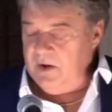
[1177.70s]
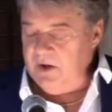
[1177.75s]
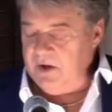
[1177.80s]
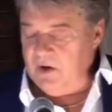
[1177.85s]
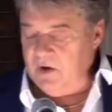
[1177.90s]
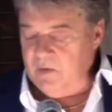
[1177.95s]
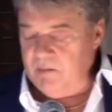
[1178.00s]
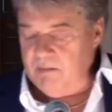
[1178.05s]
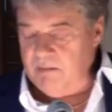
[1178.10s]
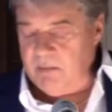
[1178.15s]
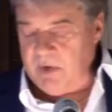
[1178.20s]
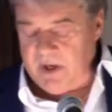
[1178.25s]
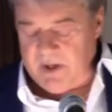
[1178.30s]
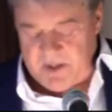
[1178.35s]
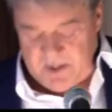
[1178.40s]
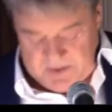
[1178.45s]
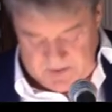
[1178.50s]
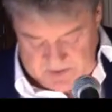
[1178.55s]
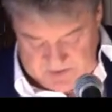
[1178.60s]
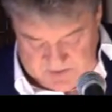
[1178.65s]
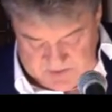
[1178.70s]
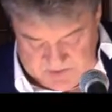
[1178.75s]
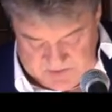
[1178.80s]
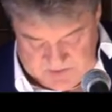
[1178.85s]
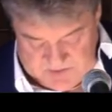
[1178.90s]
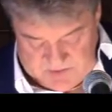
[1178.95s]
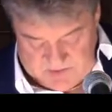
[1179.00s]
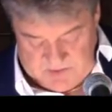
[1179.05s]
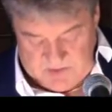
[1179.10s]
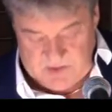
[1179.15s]
You know, Mark,
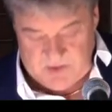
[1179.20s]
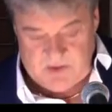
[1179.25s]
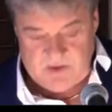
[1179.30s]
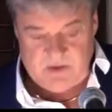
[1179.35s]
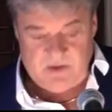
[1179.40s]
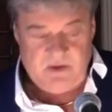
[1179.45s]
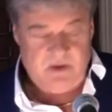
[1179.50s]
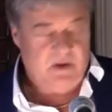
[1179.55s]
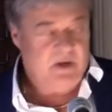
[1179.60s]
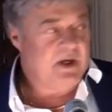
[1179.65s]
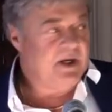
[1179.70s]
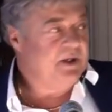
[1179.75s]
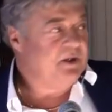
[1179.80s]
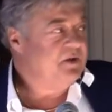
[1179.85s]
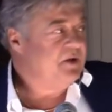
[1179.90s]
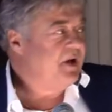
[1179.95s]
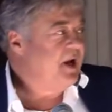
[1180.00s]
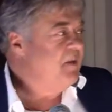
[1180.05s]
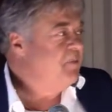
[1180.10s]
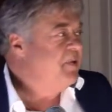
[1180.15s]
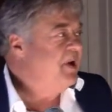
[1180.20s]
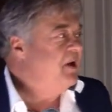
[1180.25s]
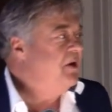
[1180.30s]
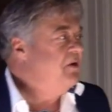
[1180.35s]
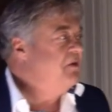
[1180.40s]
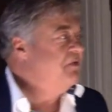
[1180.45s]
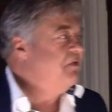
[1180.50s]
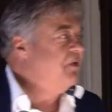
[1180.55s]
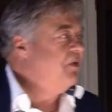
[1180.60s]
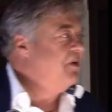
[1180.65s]
did I pay
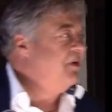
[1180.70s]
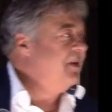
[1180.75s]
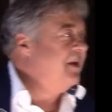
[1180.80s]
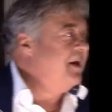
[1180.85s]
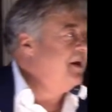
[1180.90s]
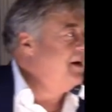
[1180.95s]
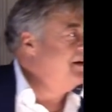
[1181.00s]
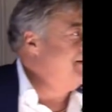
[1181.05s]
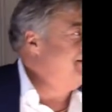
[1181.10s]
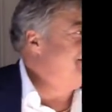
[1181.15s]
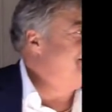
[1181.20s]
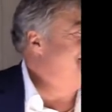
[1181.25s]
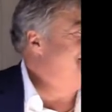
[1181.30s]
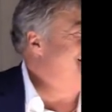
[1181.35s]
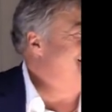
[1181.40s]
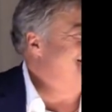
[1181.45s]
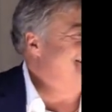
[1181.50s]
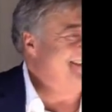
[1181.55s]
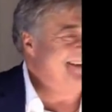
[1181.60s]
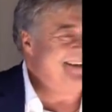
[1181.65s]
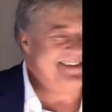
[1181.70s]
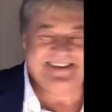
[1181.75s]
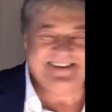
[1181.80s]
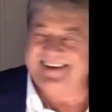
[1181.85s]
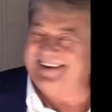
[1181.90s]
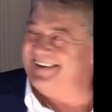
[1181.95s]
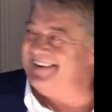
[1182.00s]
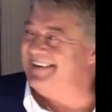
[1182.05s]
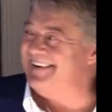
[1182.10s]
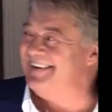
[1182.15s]
you for all that accolades
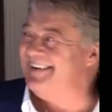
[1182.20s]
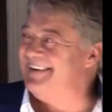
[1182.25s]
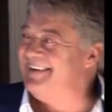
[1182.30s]
yet?